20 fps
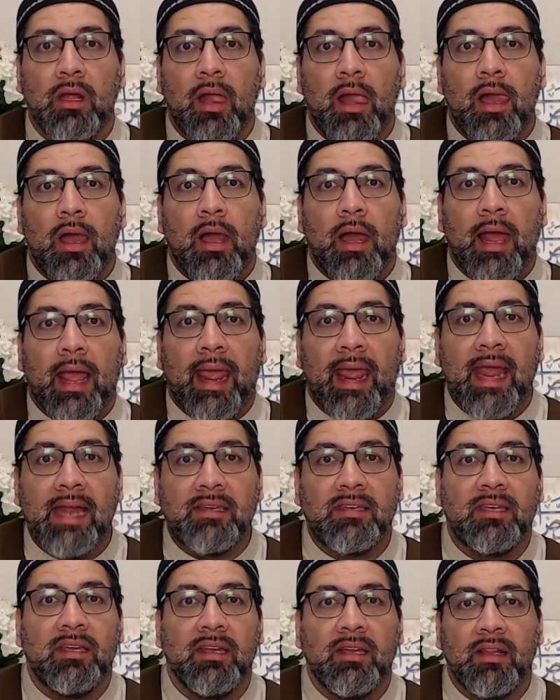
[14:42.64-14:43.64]
hit
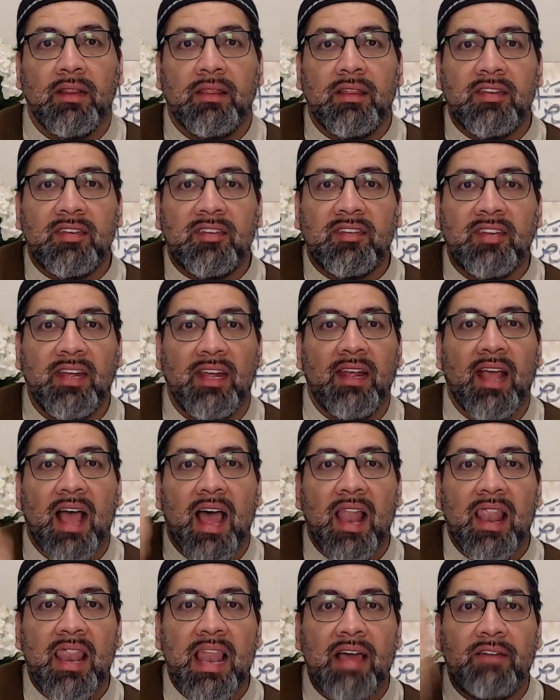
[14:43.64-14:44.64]
the sea
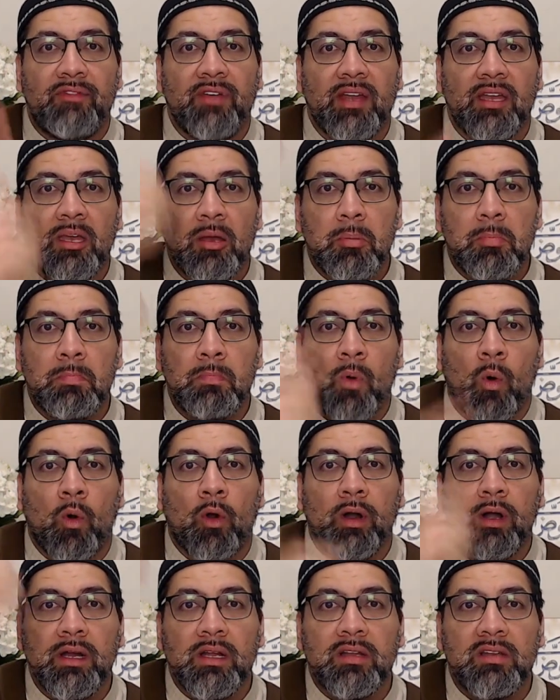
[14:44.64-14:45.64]
11
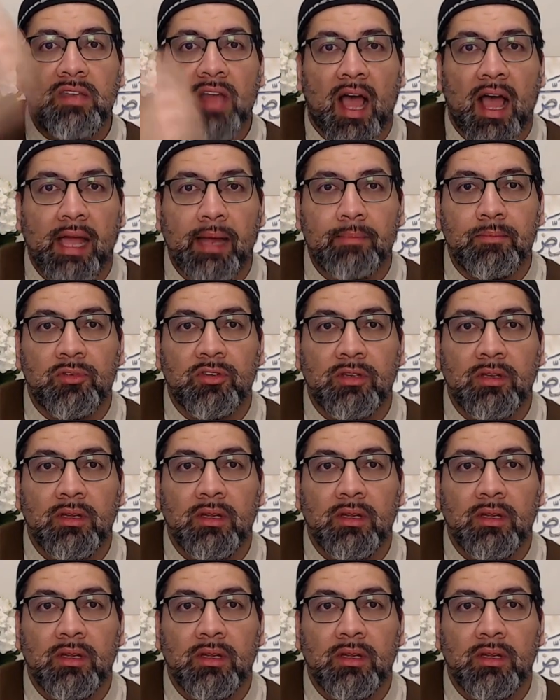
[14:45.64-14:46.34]
more times.